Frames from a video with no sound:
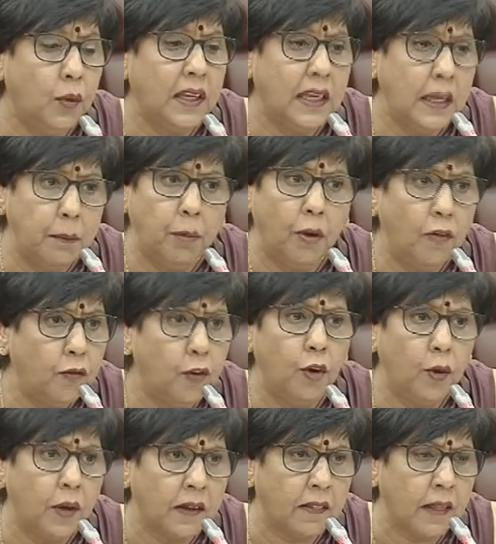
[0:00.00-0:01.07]
And we
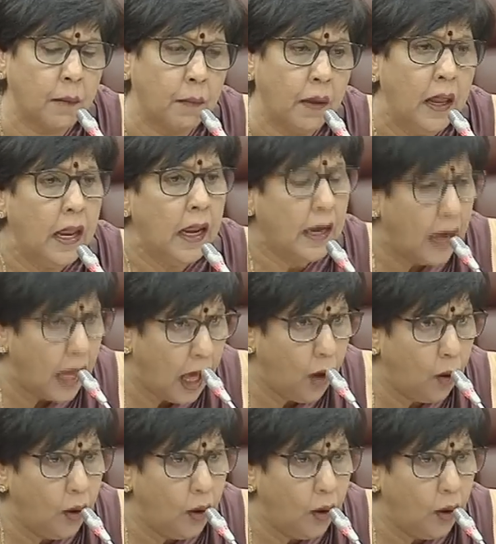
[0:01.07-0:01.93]
keep on following them.